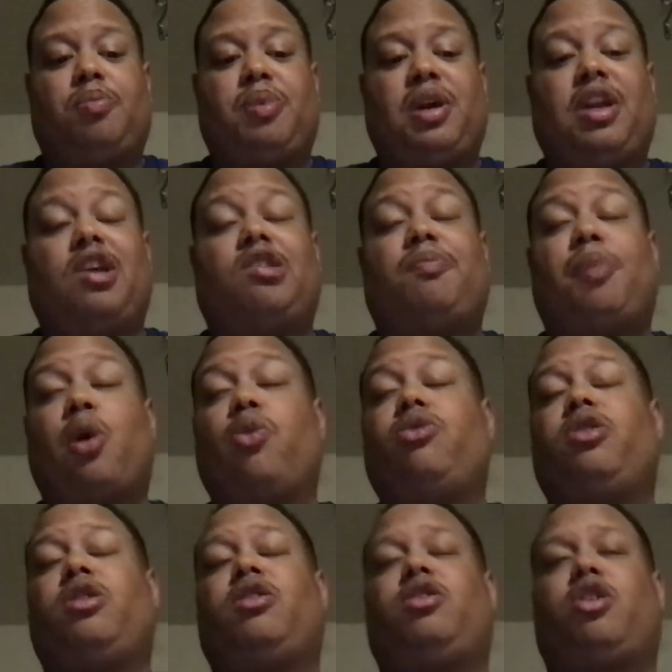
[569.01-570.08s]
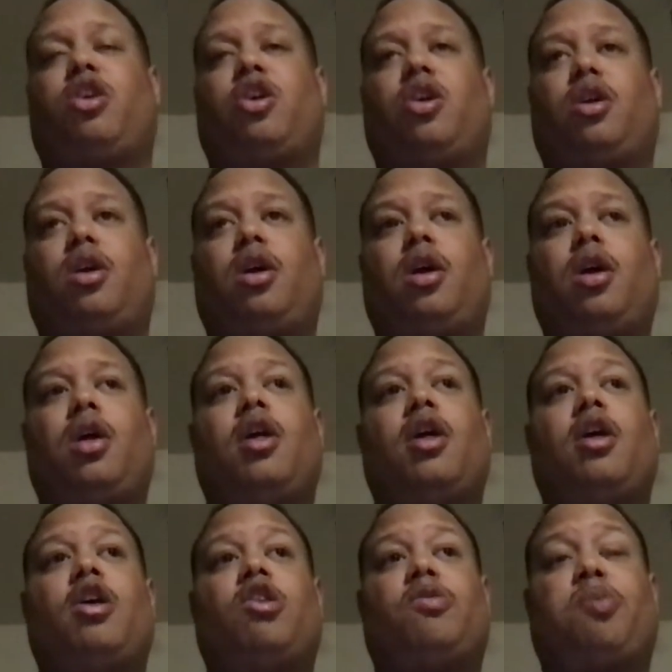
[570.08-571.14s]
It exposes the
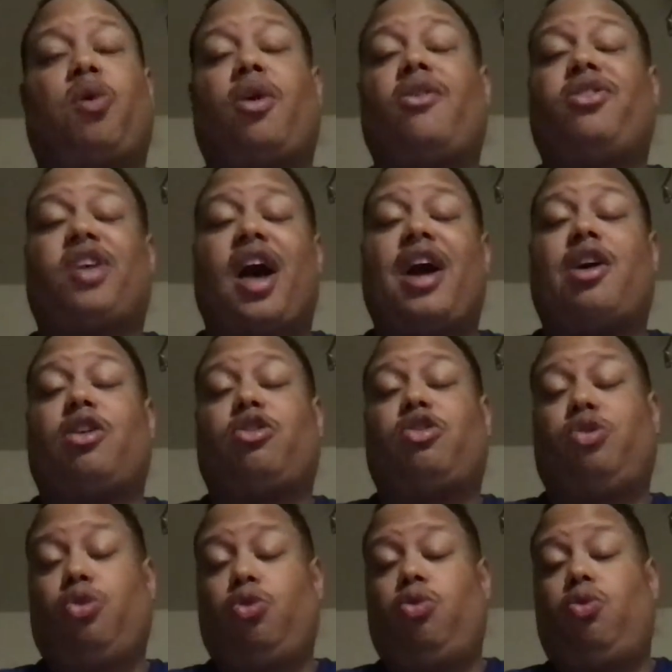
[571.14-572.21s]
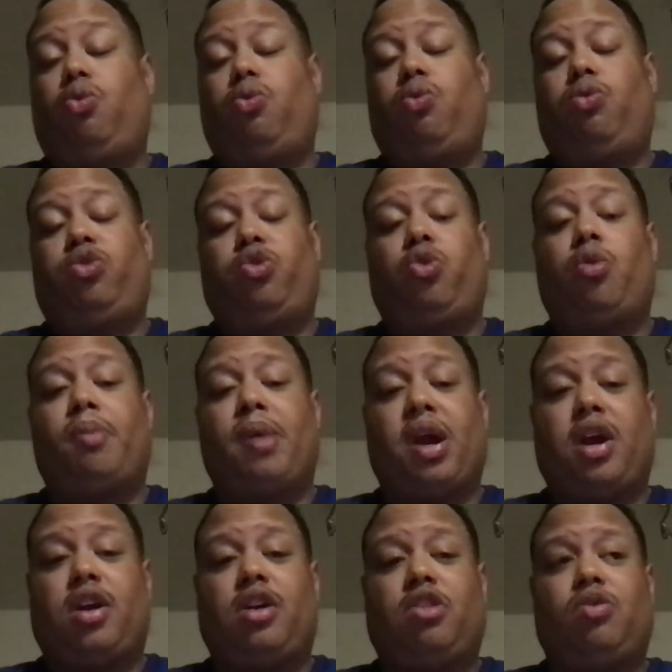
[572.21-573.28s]
sport of soccer to
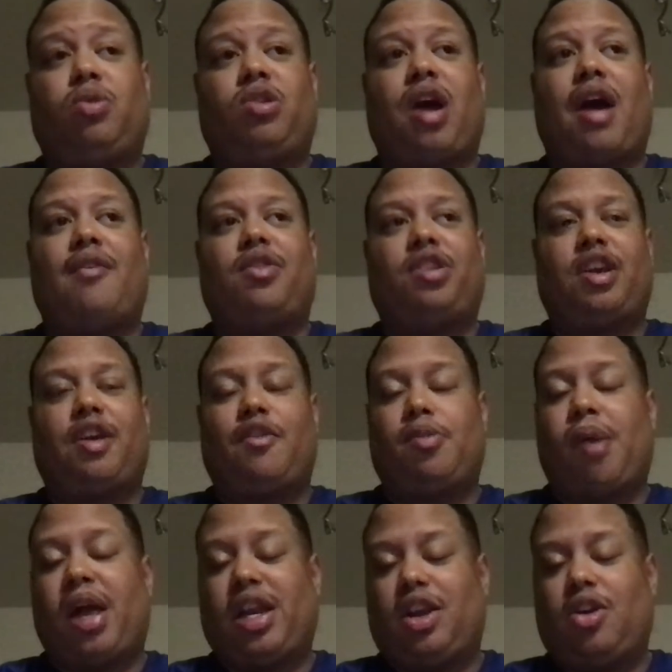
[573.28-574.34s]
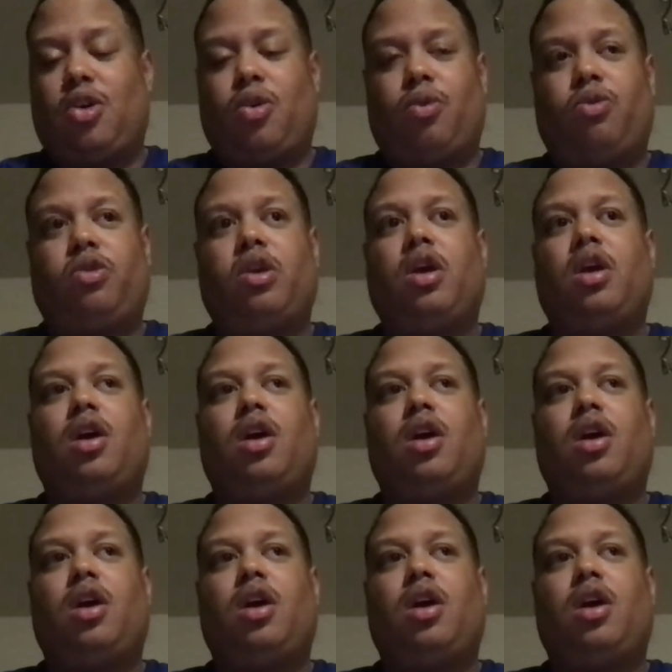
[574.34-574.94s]
Americans, which obviously everybody knows